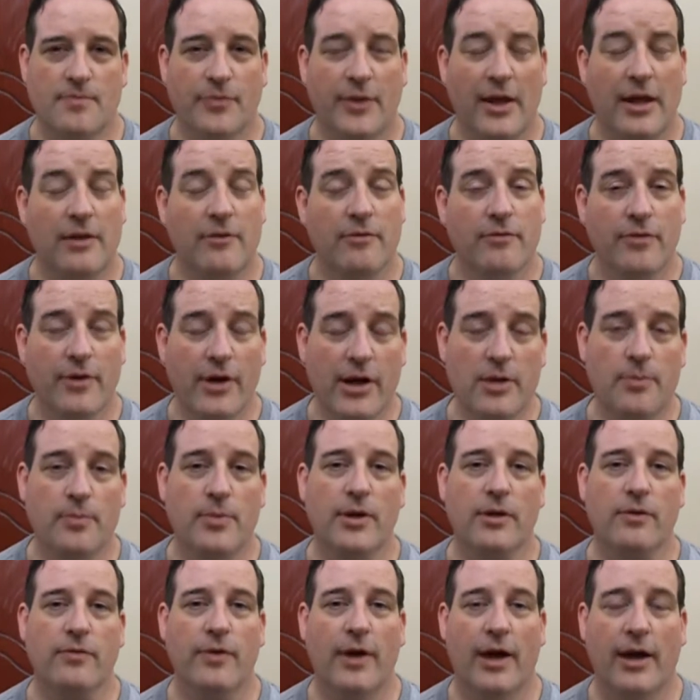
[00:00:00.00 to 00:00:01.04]
And a very
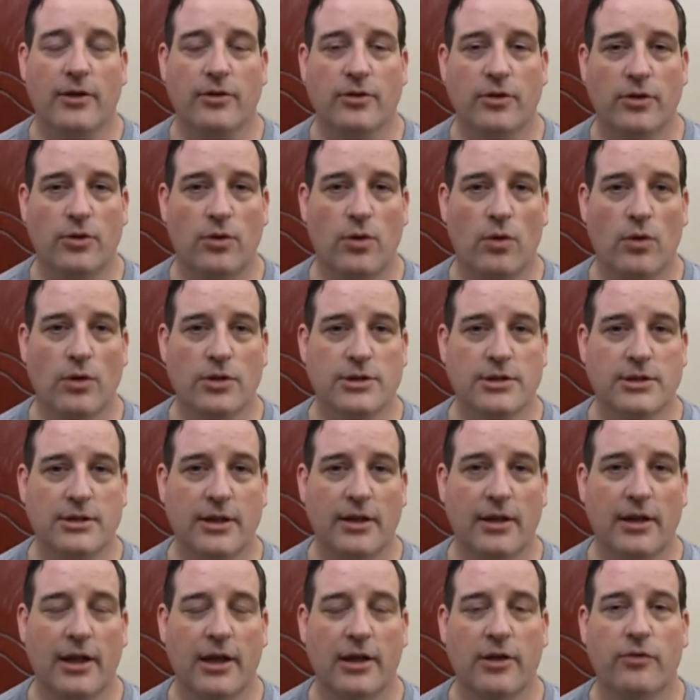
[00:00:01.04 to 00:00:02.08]
big factor, of course, is that
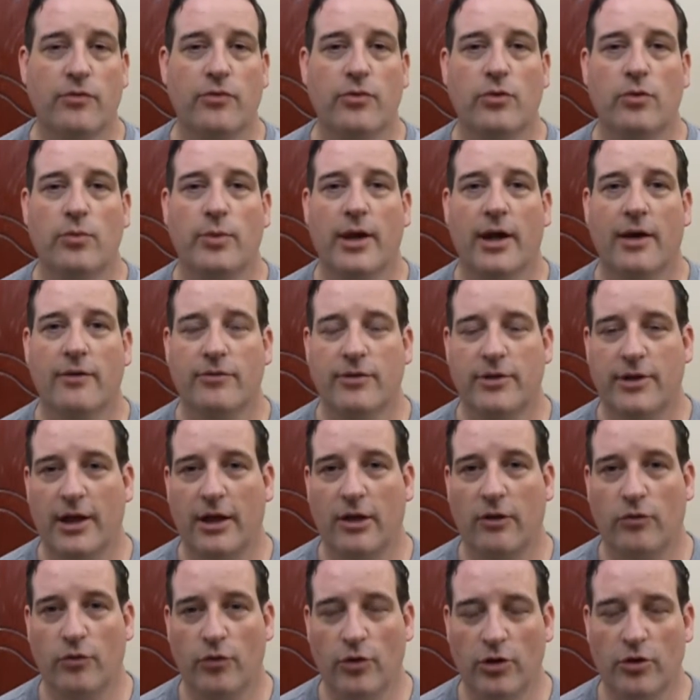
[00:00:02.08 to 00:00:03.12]
a lot of food we have today is
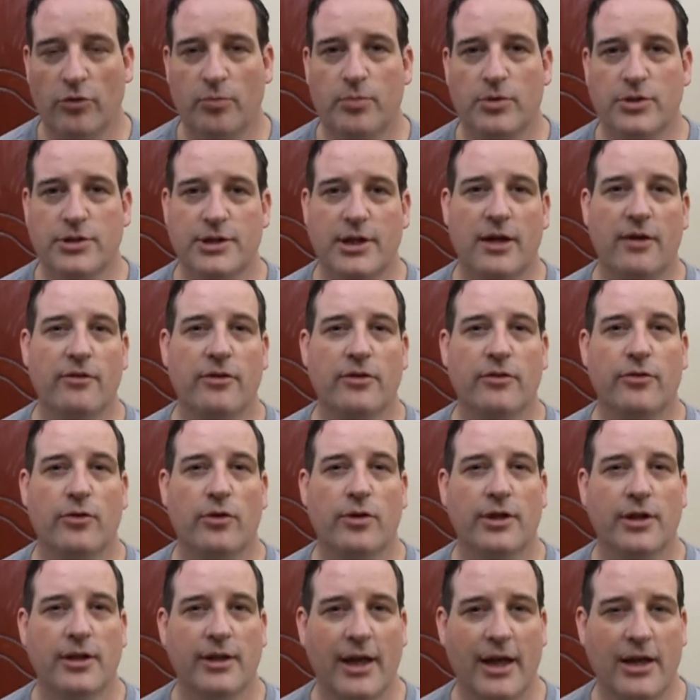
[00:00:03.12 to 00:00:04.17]
full of preservatives or
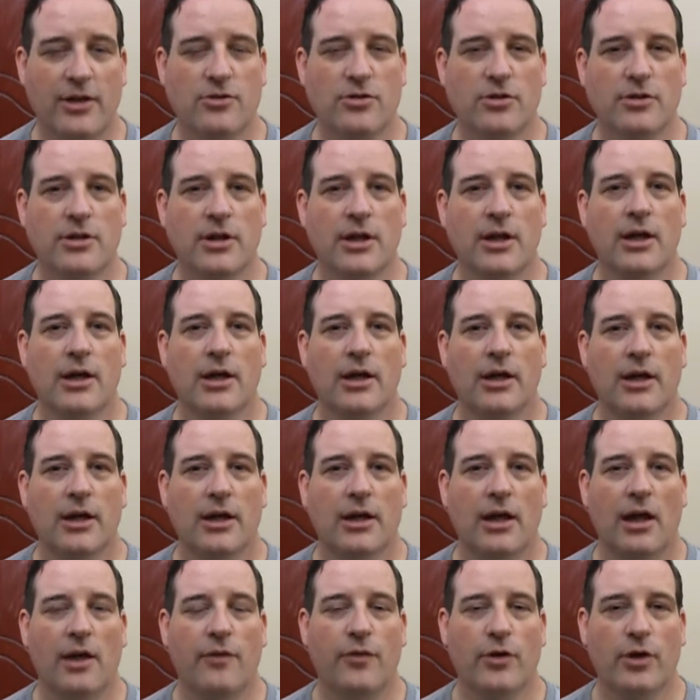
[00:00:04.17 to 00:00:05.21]
denatured.
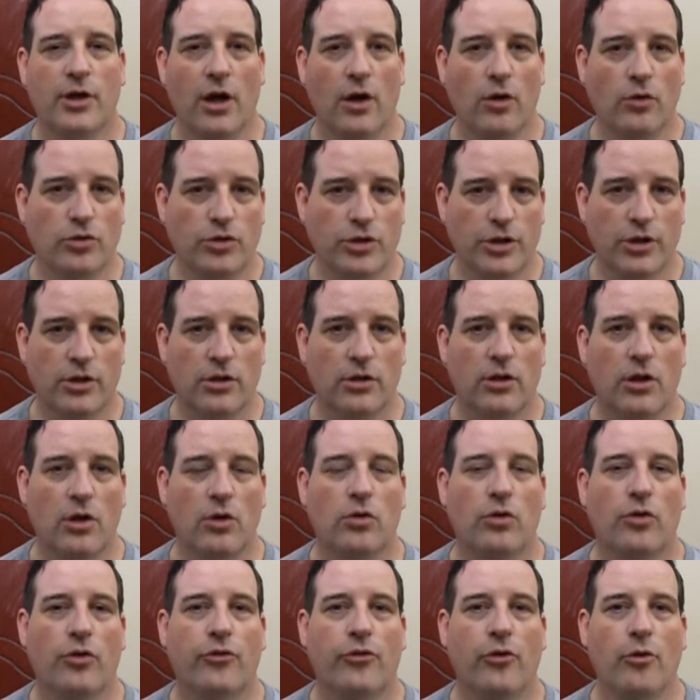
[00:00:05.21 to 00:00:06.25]
If you go to your
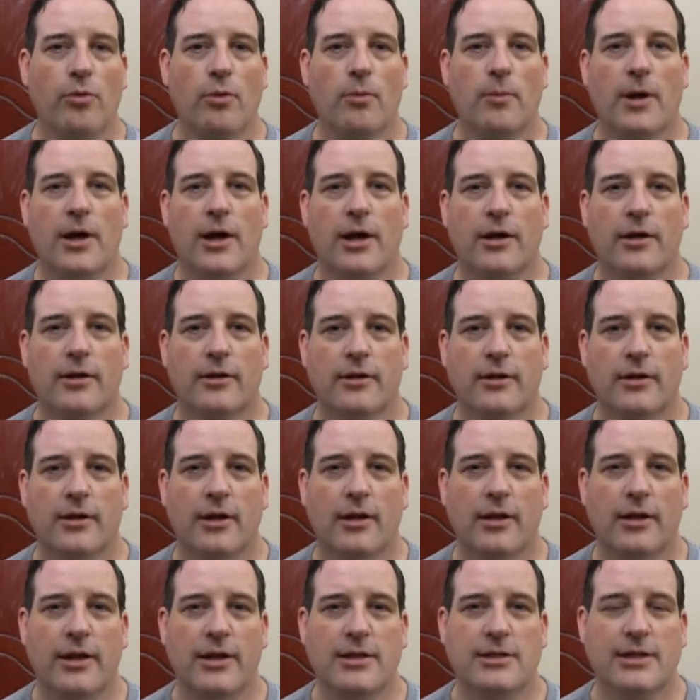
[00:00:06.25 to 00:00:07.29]
local supermarket, at
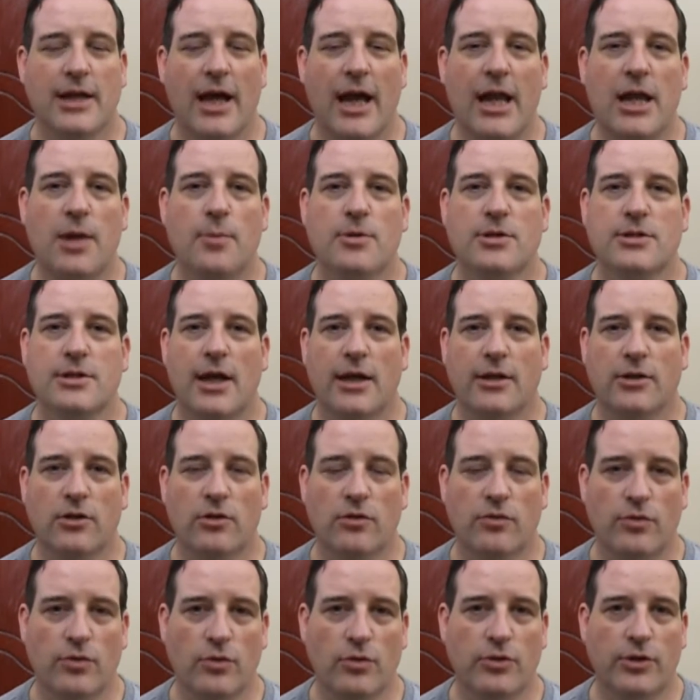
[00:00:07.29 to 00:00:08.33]
least 80% of the
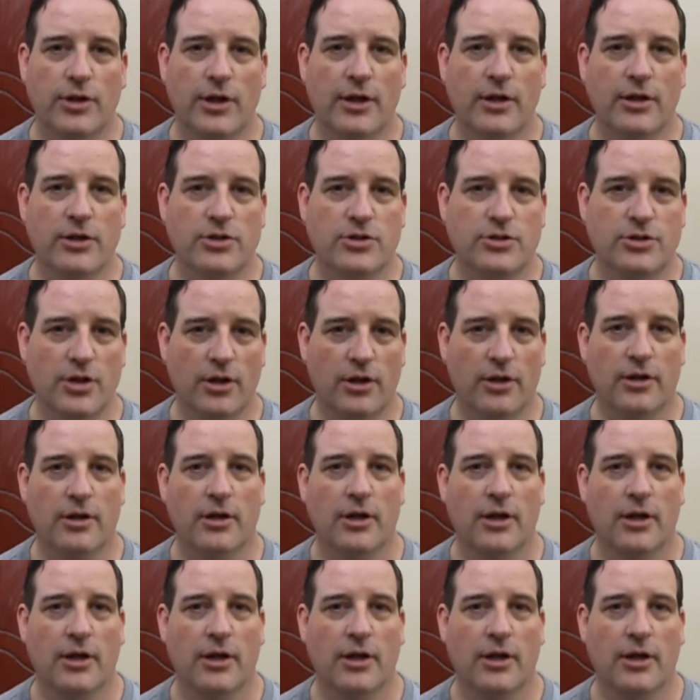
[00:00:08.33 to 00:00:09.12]
food there is junk.